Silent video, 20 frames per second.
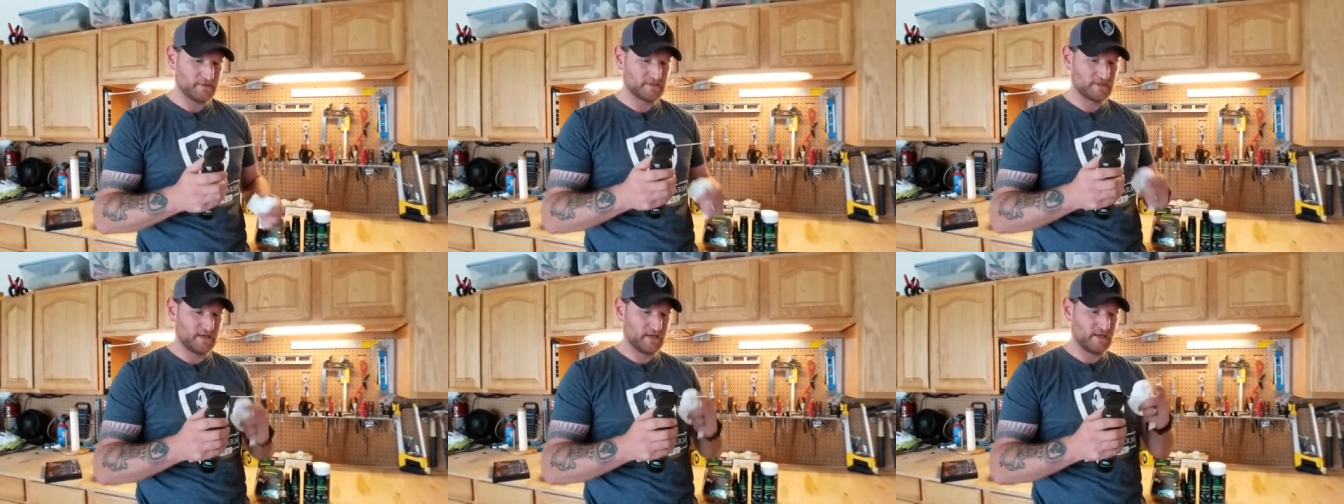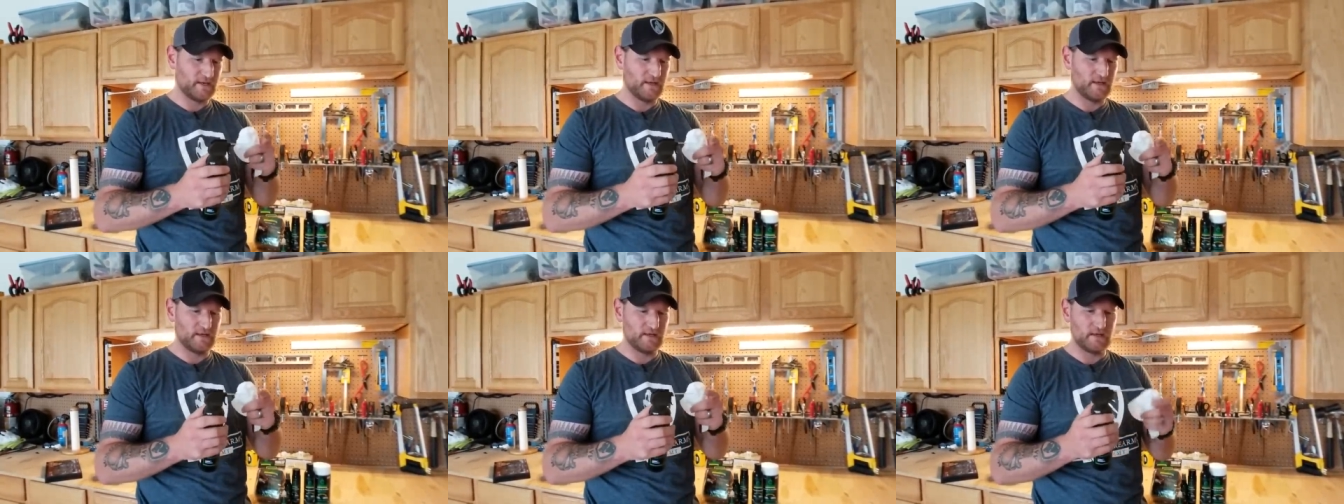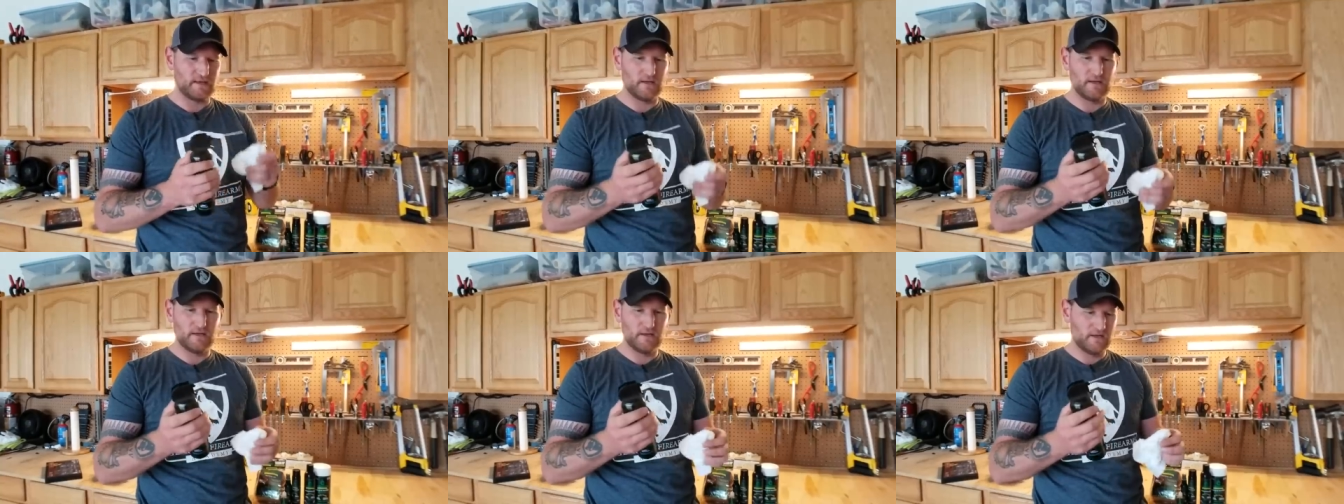It's got a,
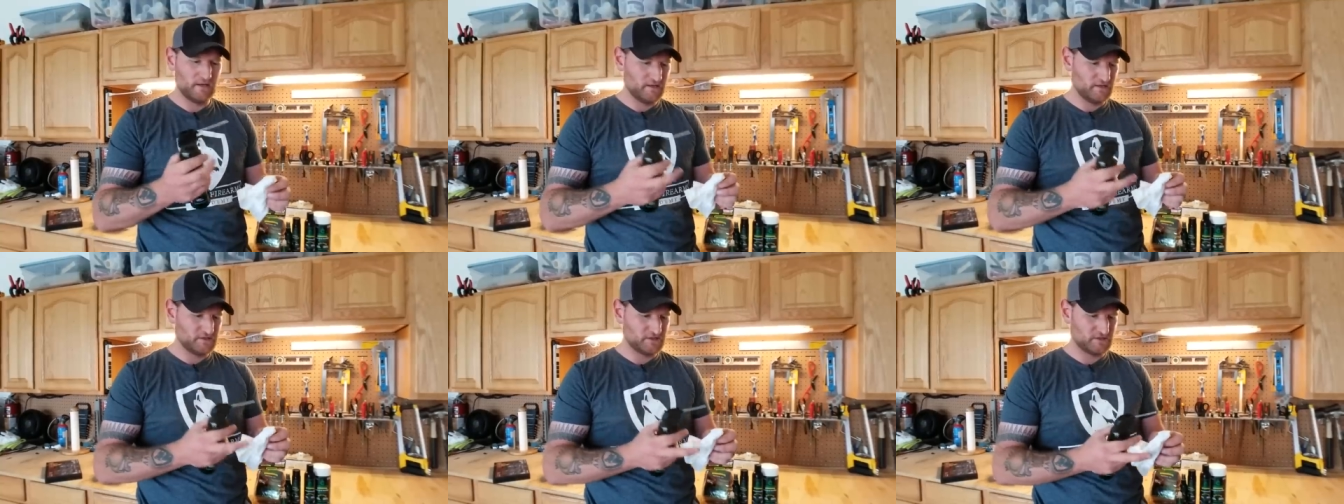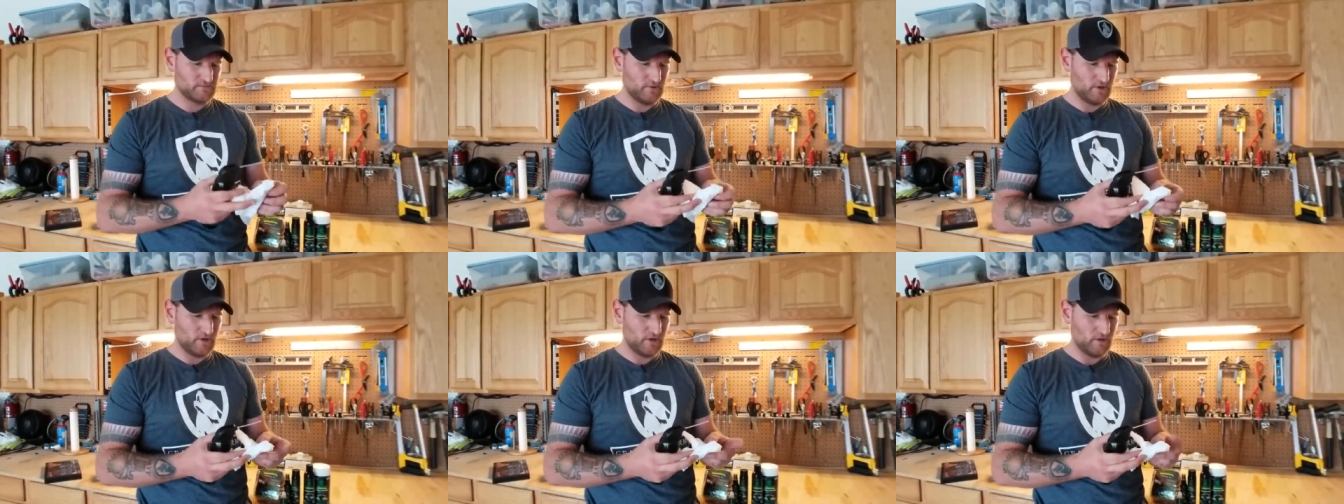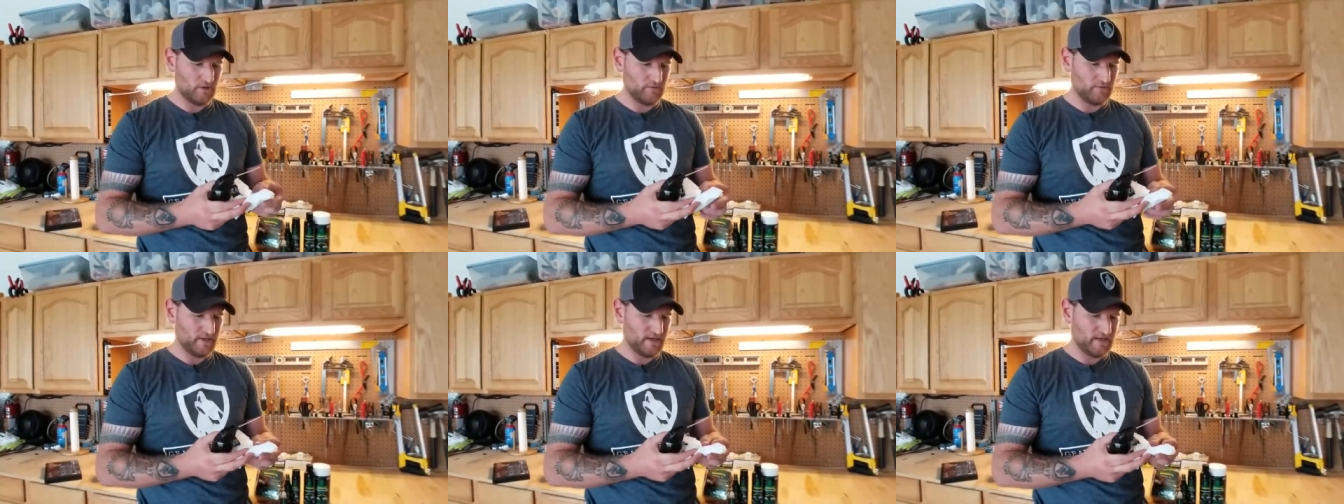uh, a
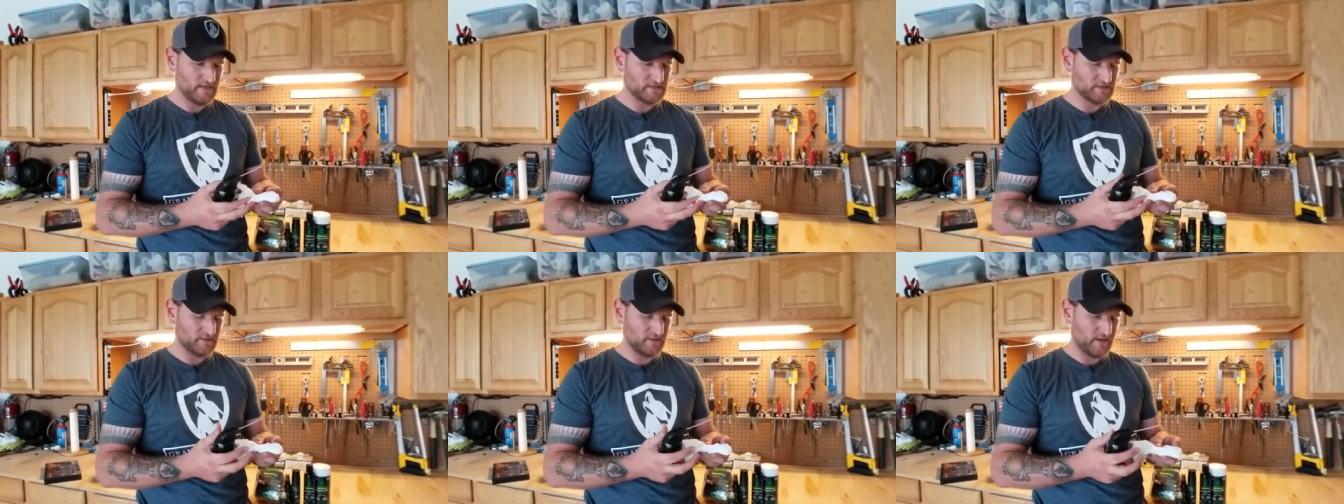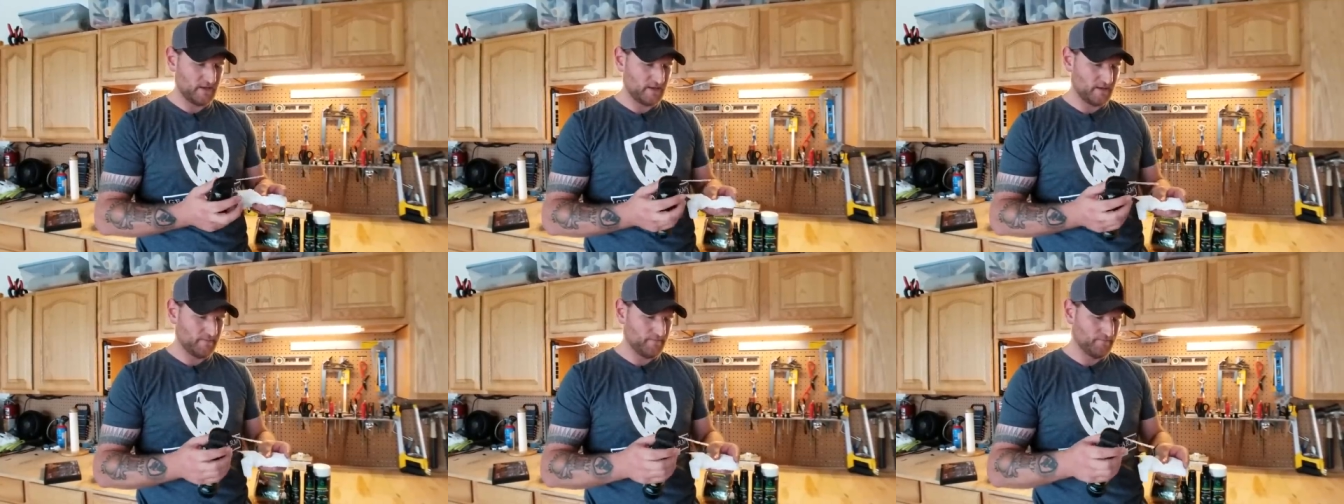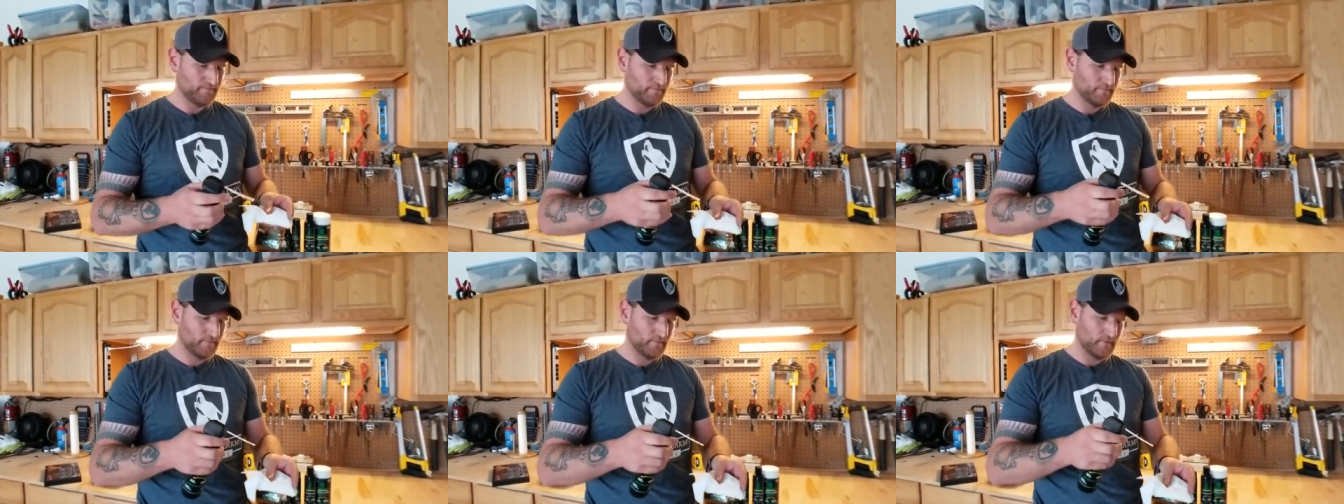small nozzle on it
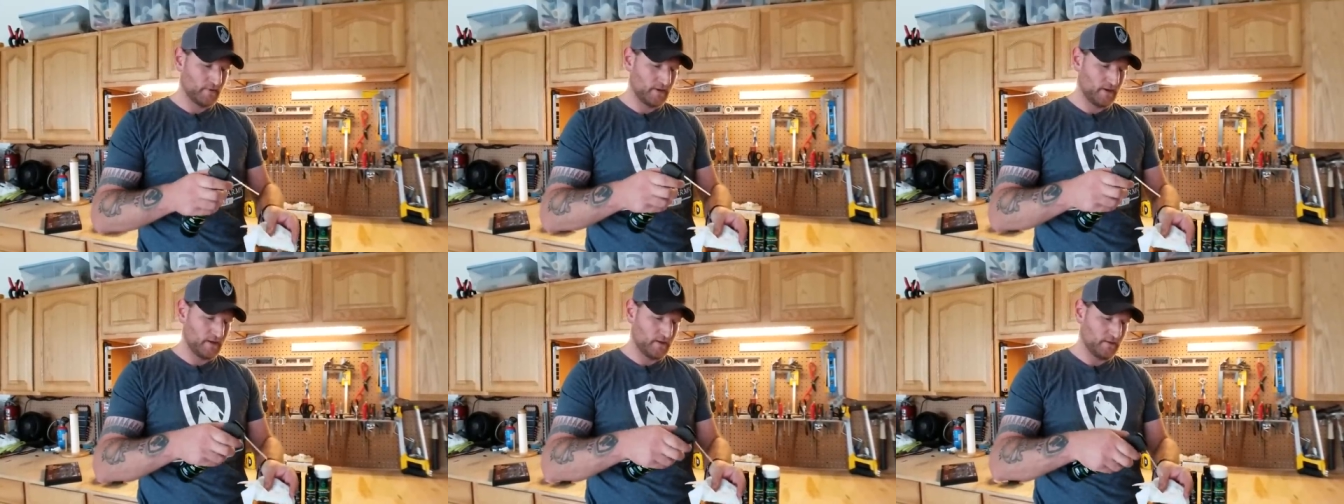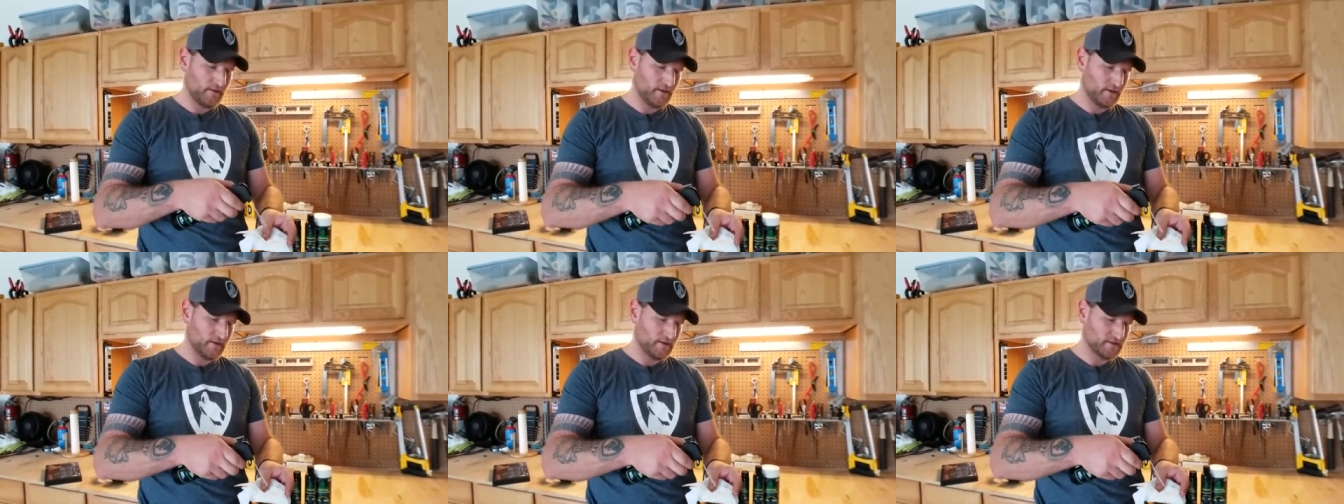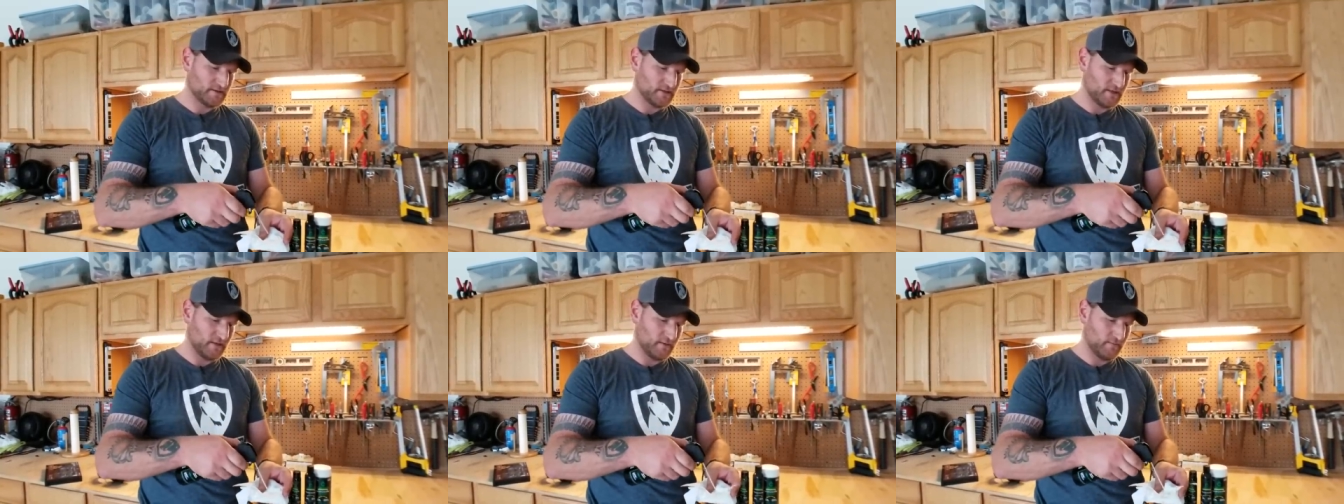and then
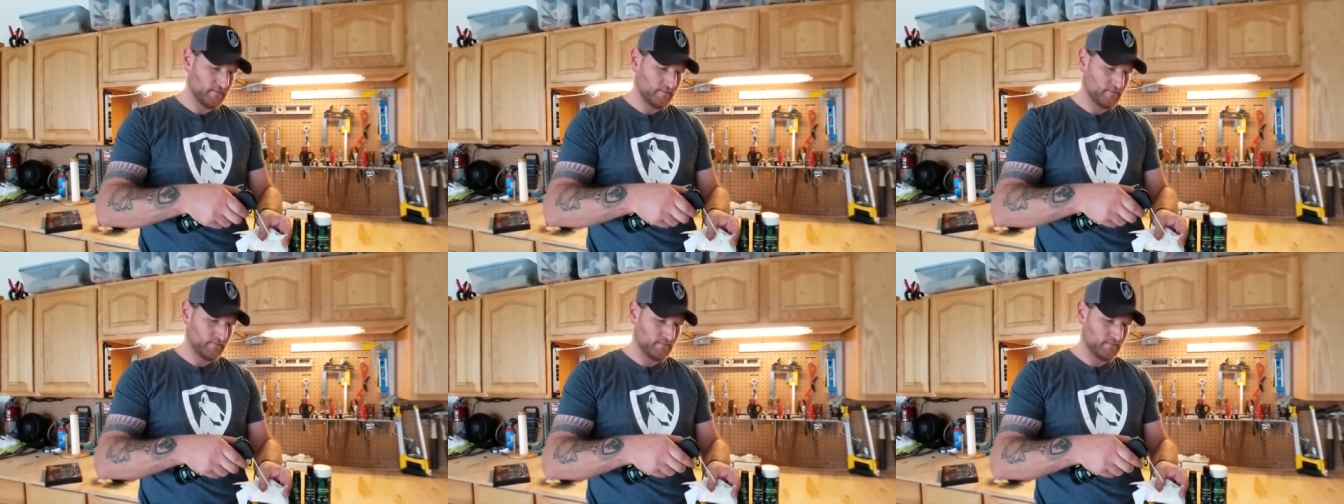it's a,